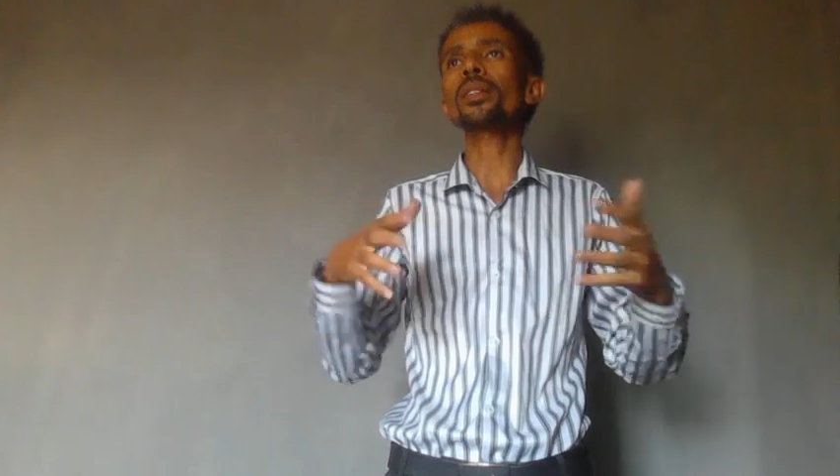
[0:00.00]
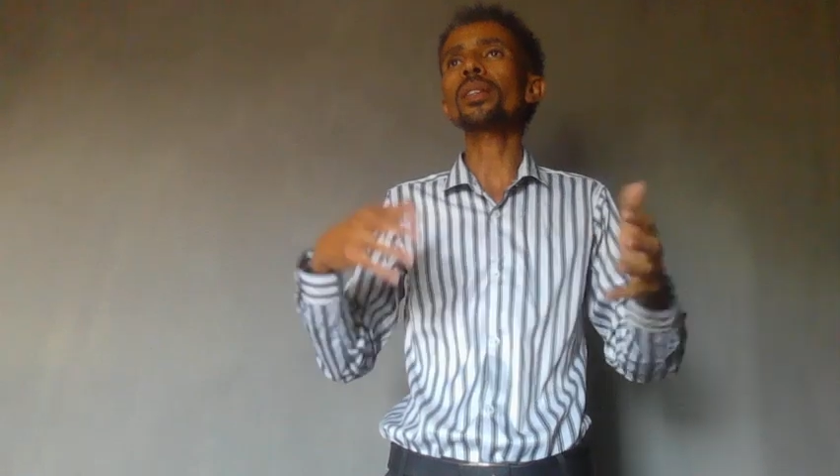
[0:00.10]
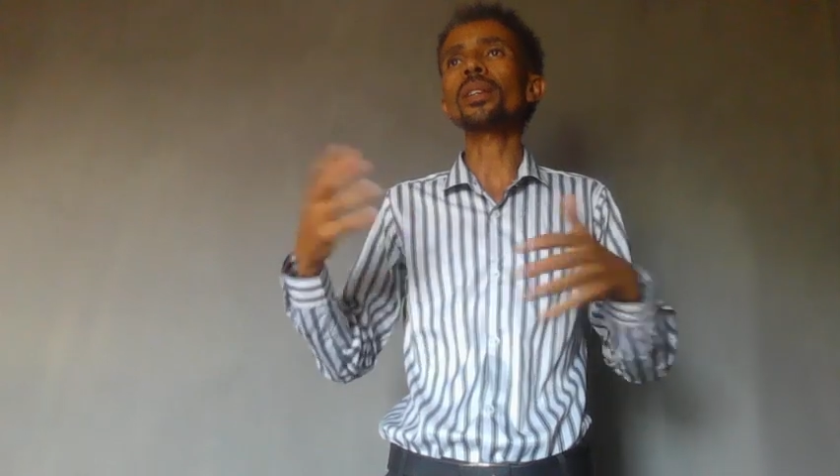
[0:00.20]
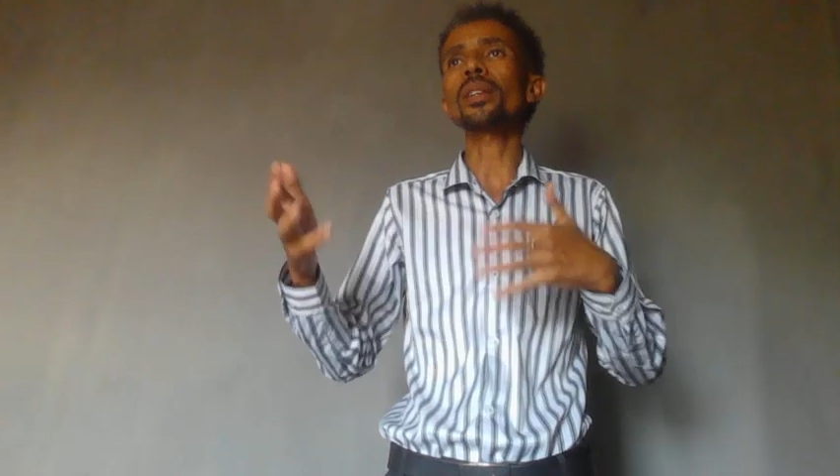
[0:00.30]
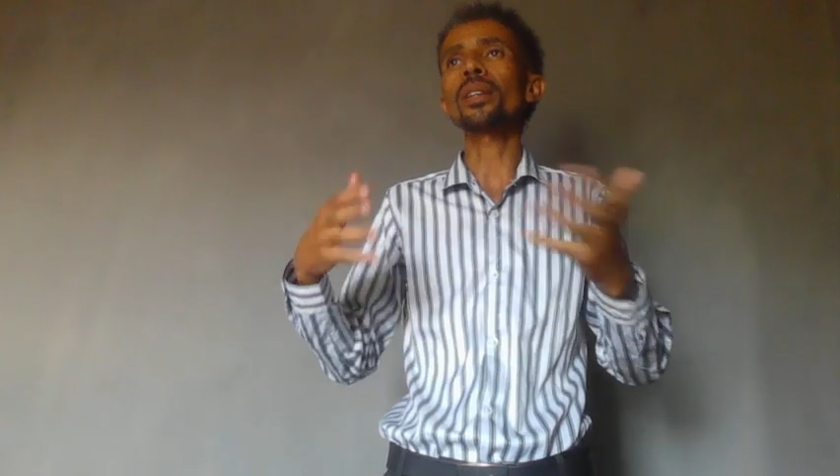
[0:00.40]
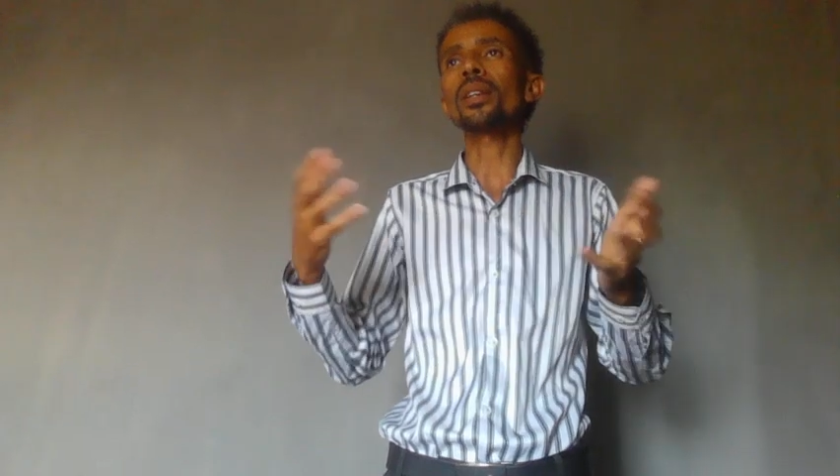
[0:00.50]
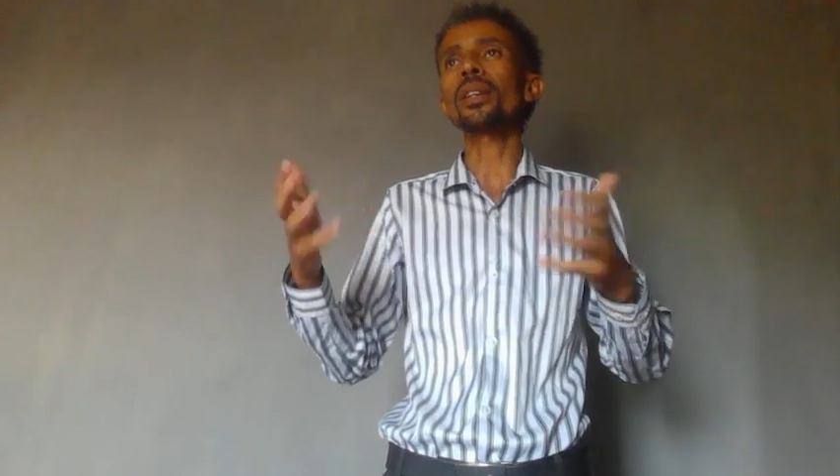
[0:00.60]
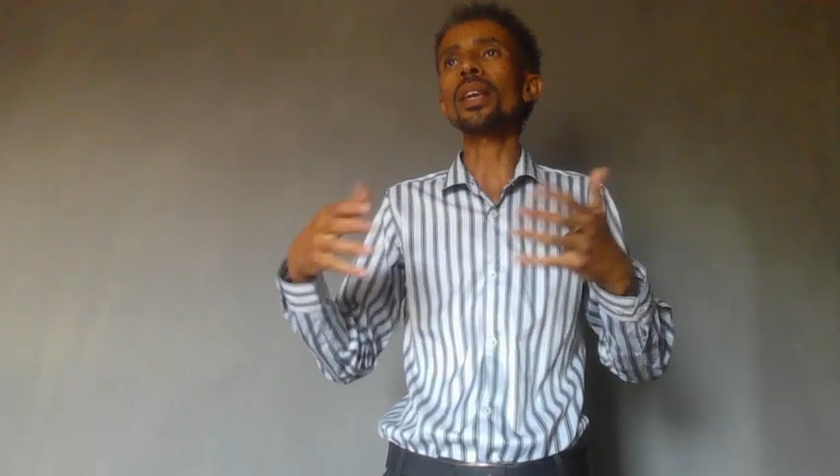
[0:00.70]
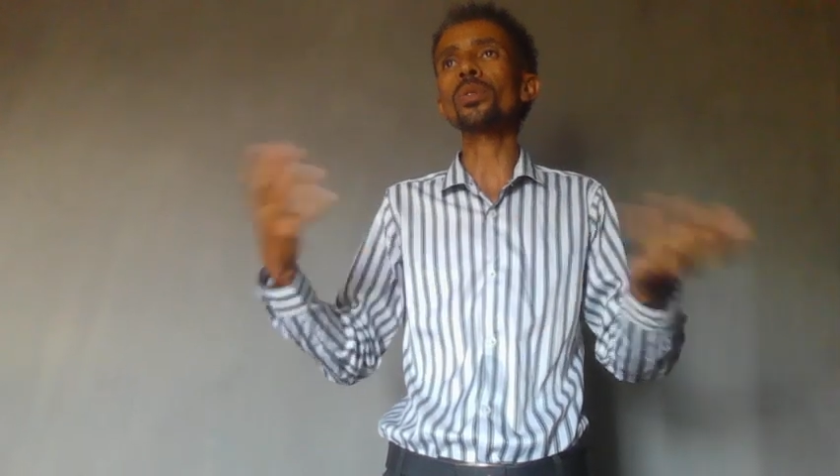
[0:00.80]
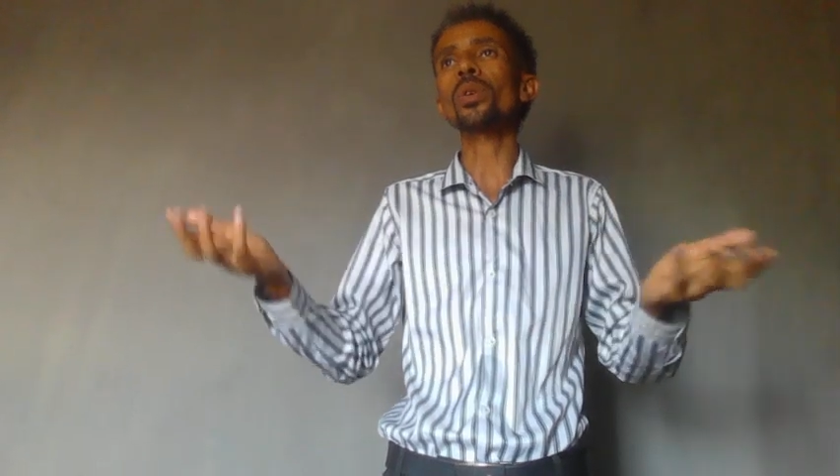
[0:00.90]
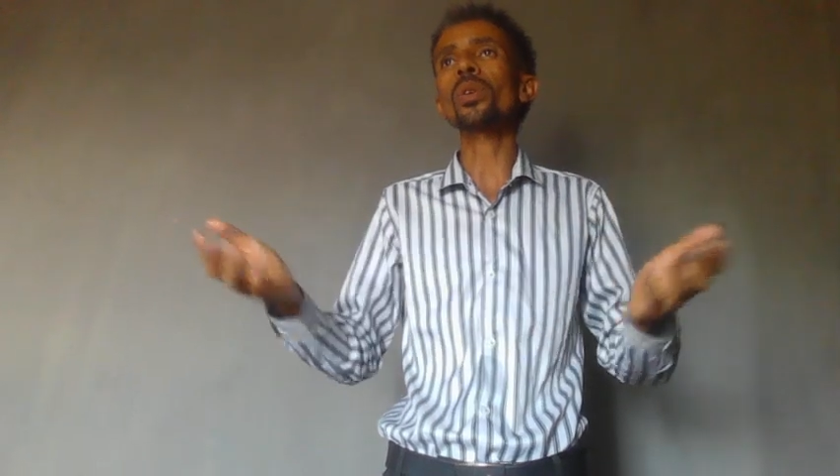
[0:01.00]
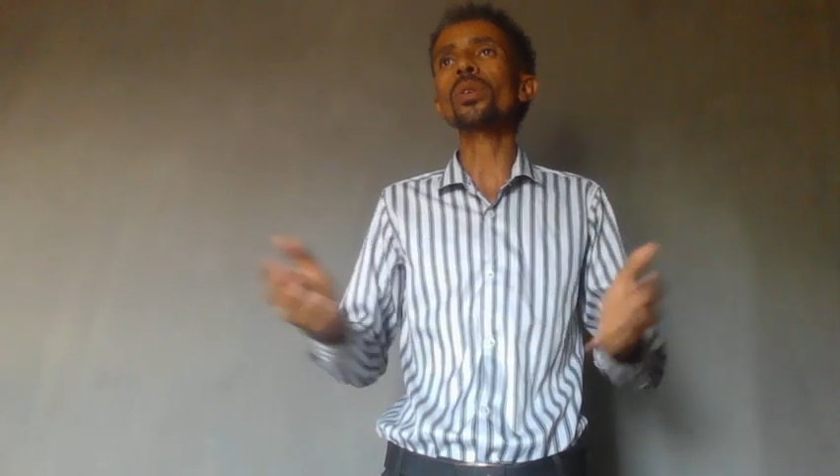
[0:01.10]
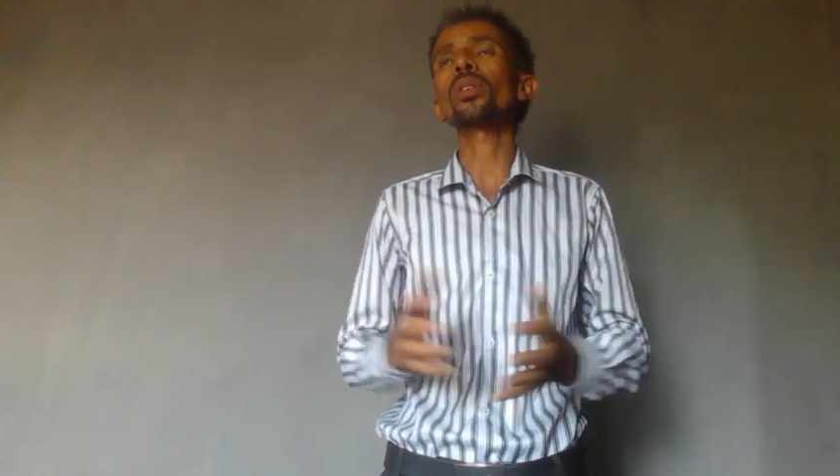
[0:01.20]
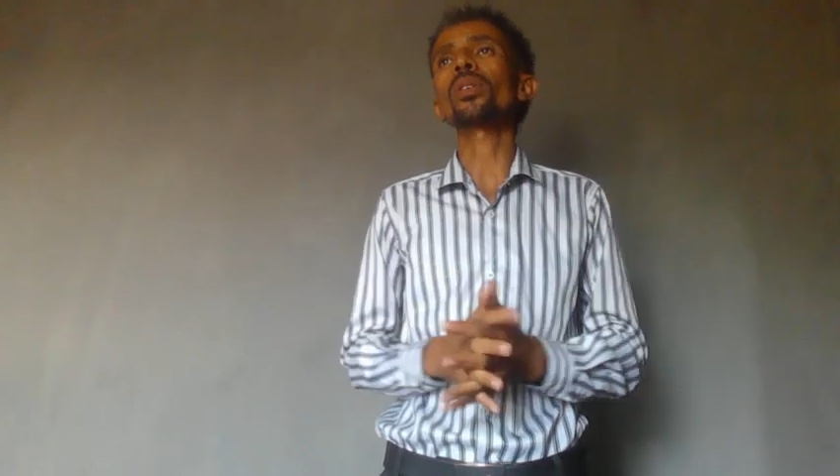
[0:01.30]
lasso